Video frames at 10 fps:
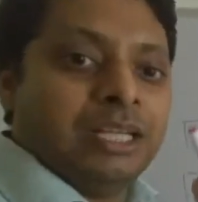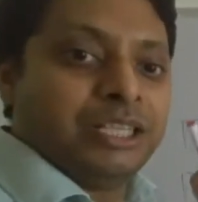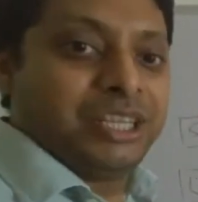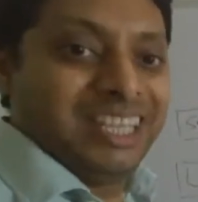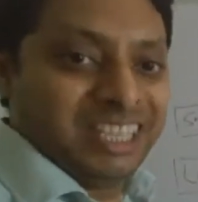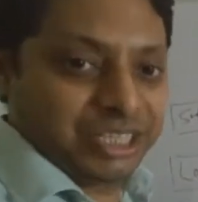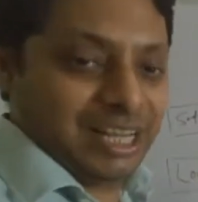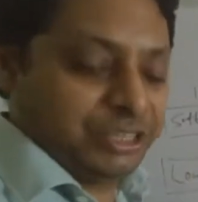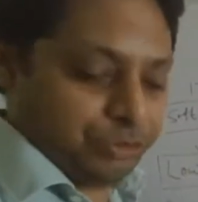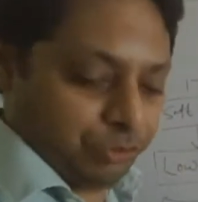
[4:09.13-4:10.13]
crystal
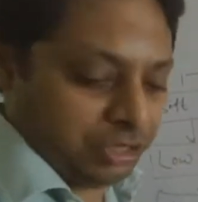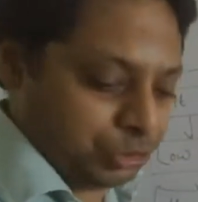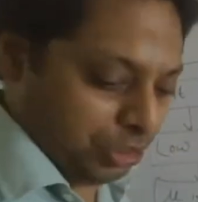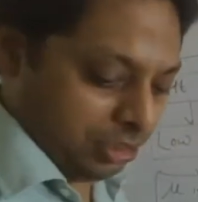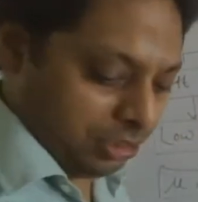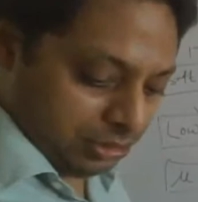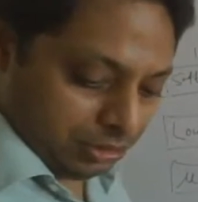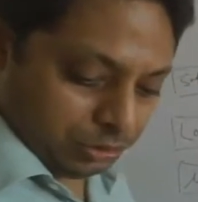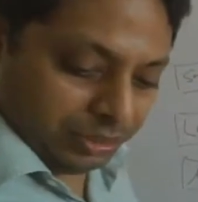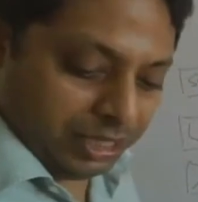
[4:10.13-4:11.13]
structure,
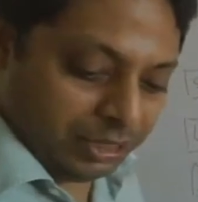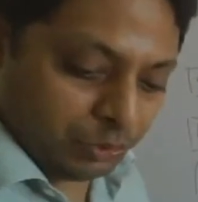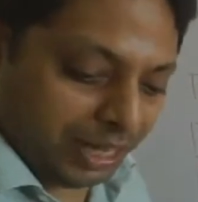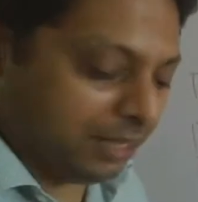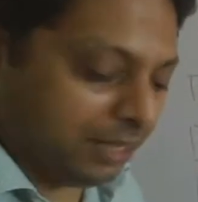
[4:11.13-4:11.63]
so then you can